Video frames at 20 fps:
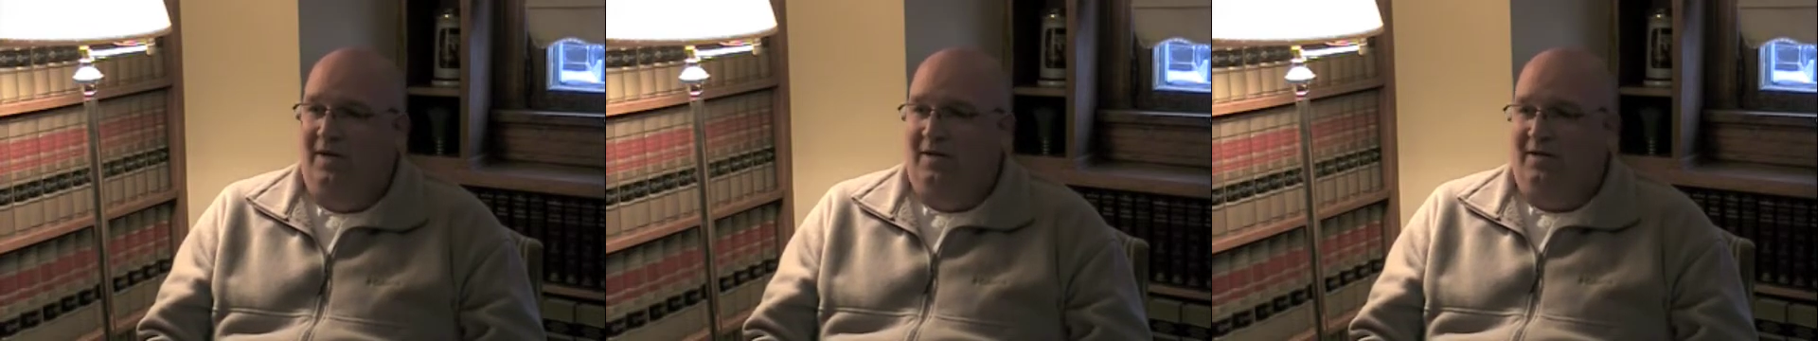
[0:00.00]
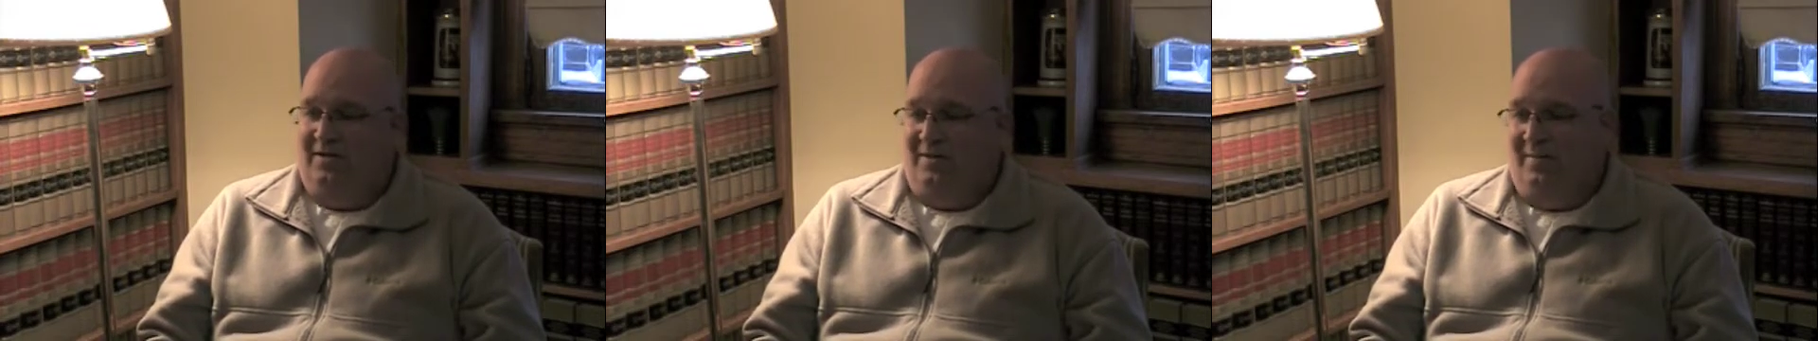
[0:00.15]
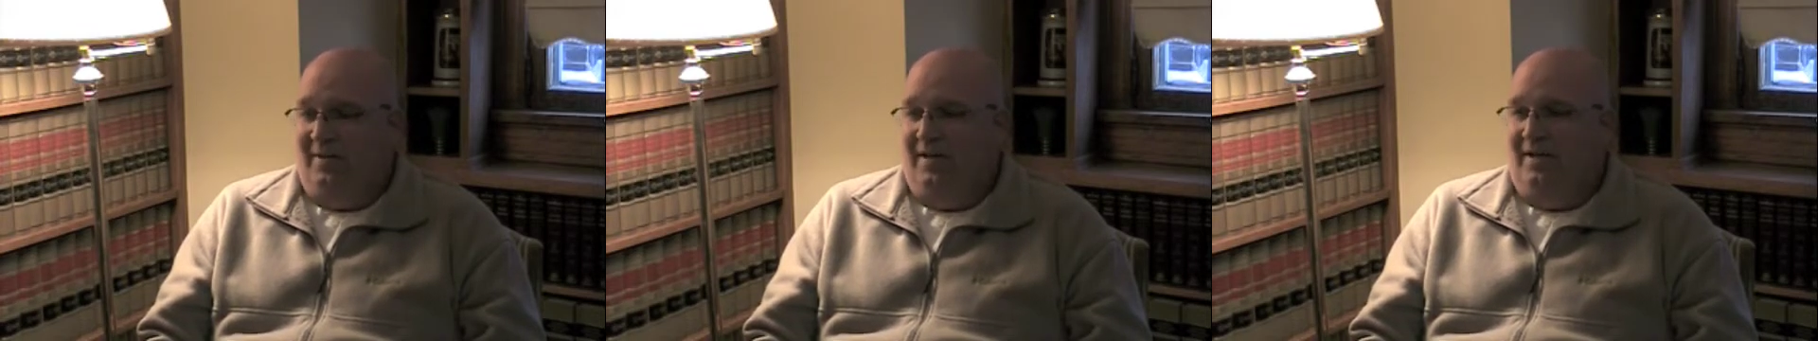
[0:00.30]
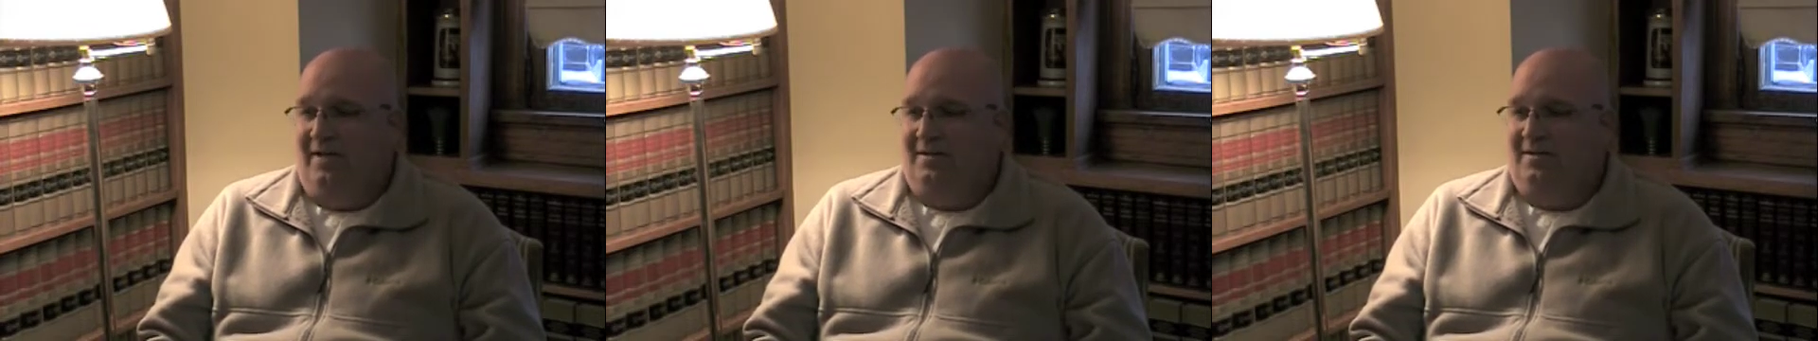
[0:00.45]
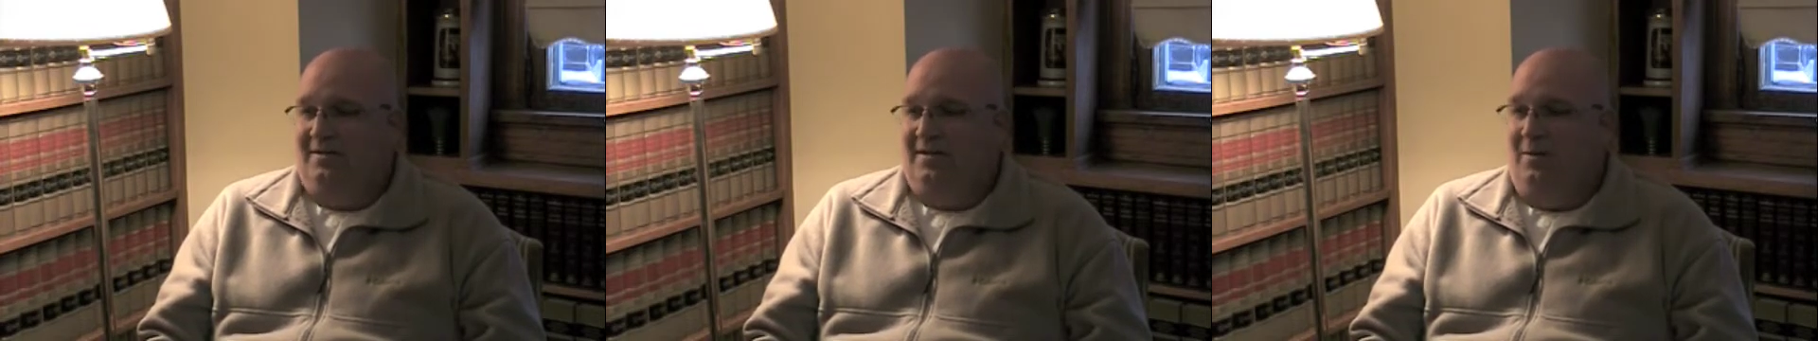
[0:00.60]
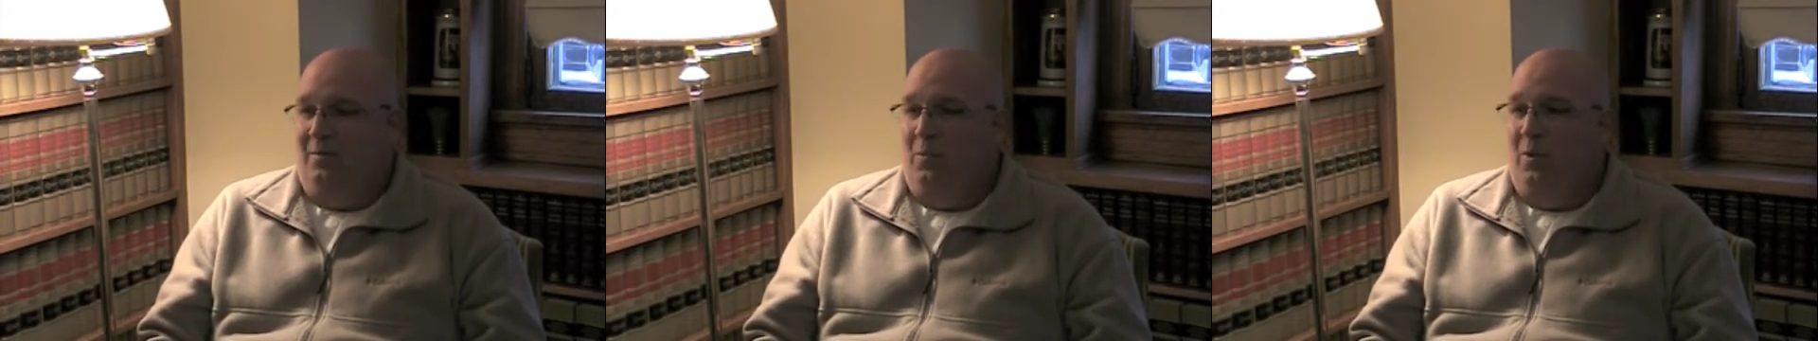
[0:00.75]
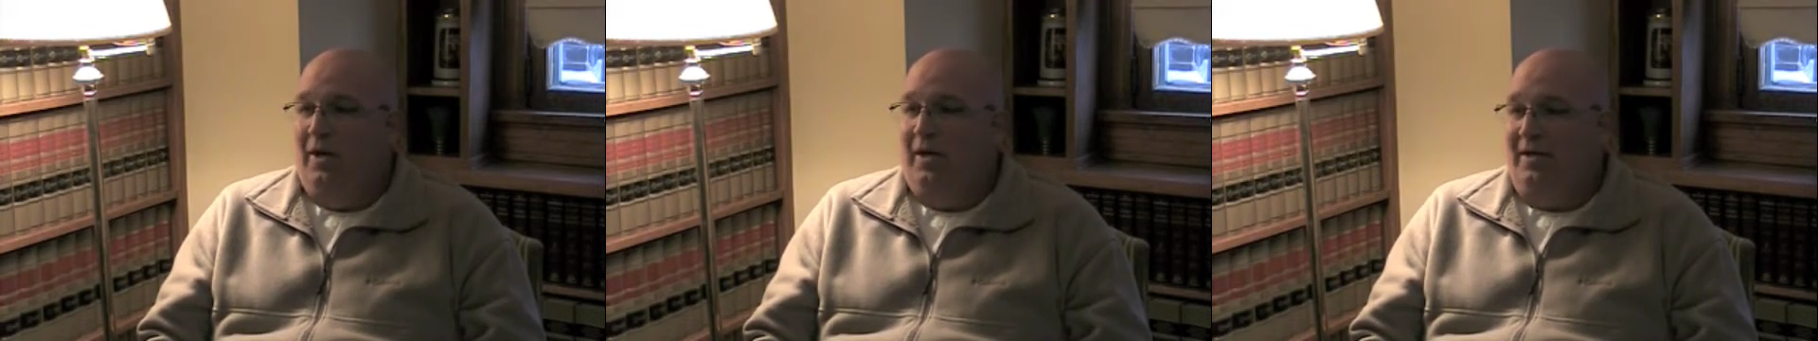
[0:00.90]
to me, it's
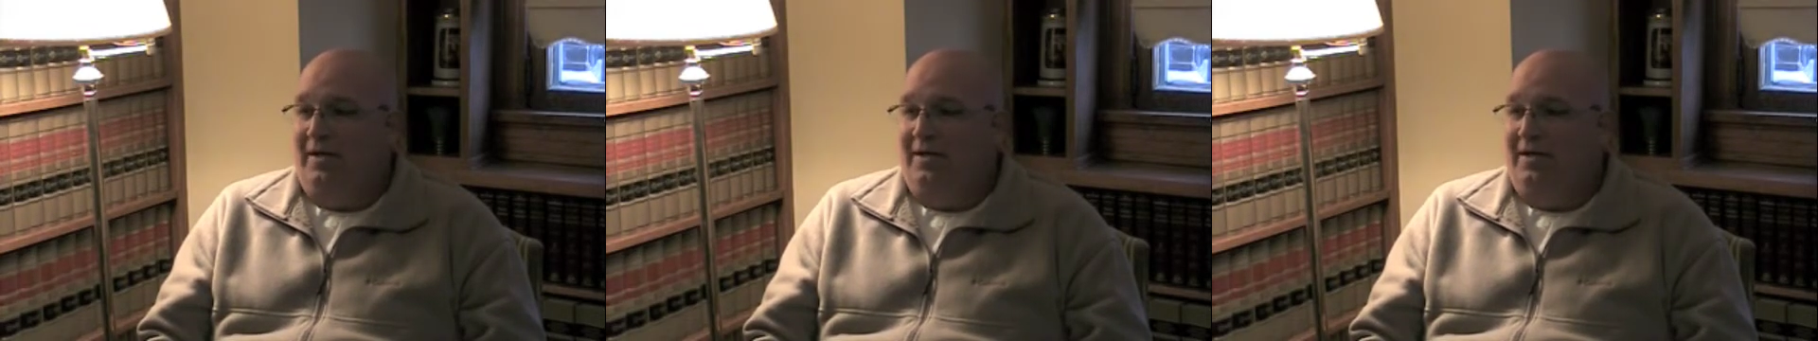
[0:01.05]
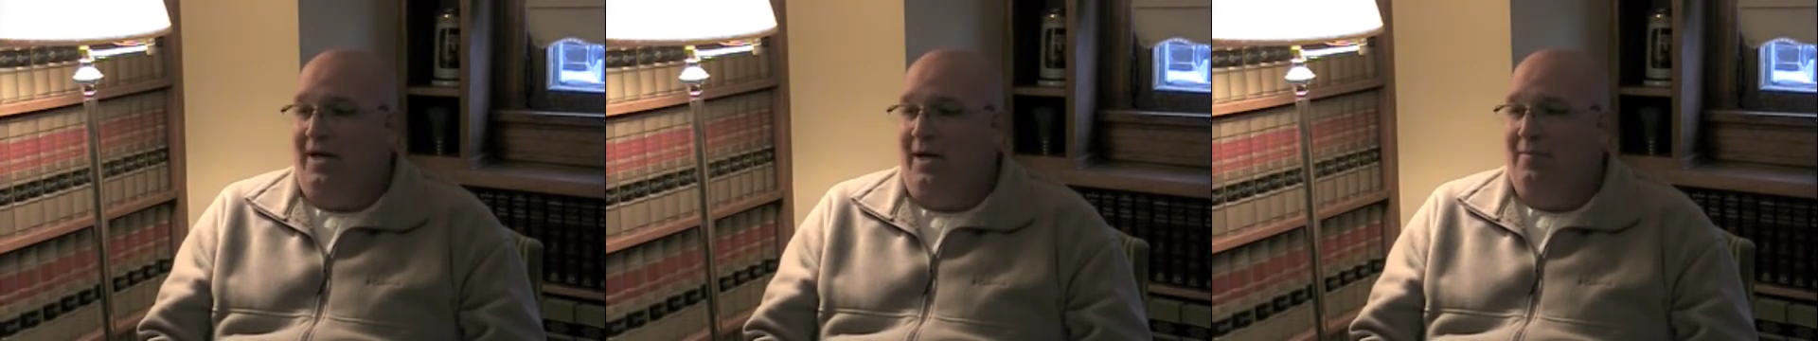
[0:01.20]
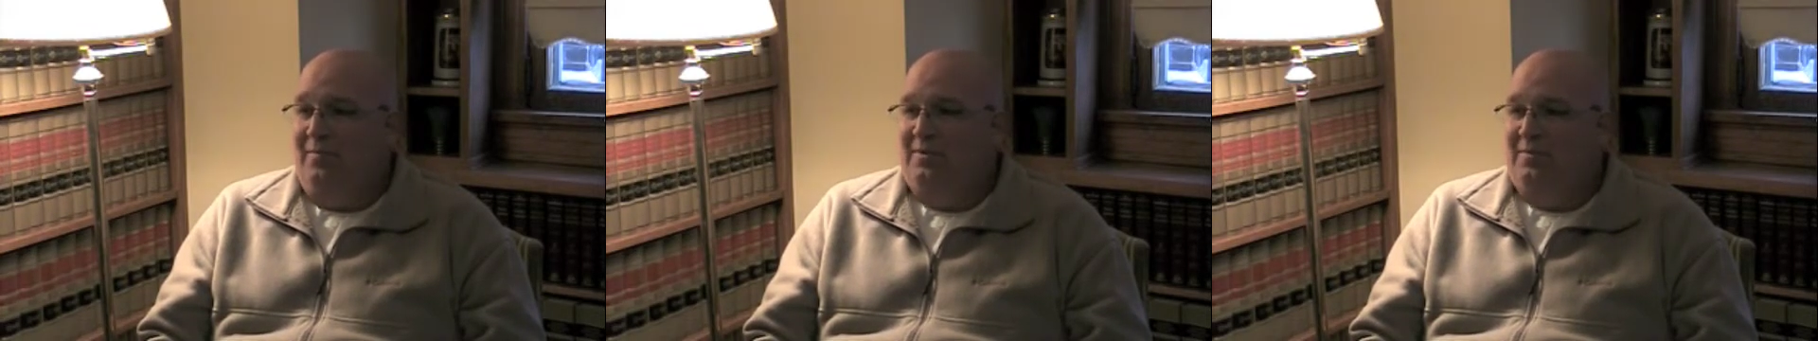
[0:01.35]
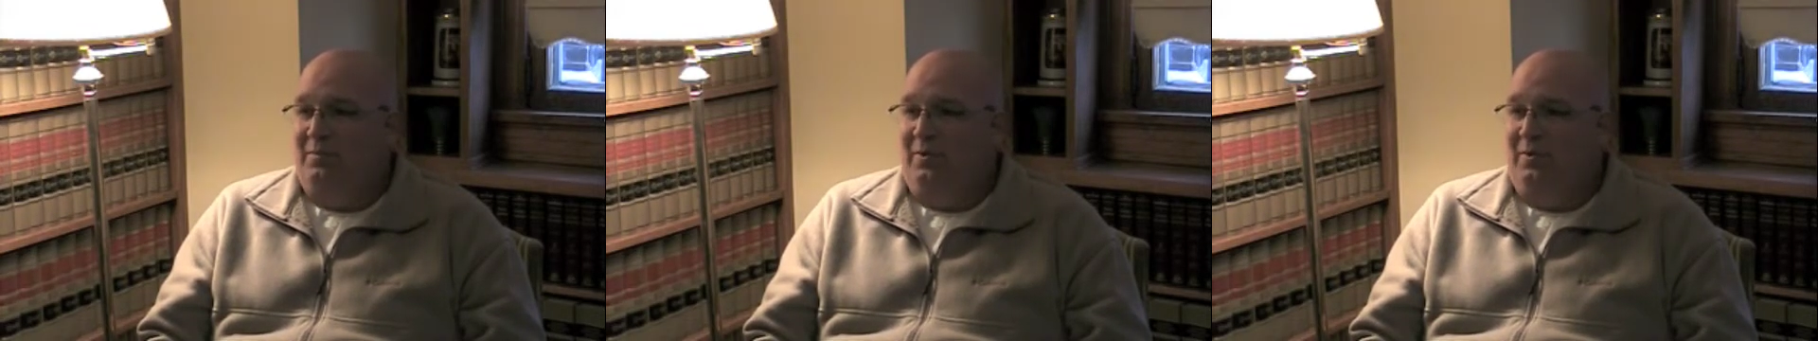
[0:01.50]
somewhat at times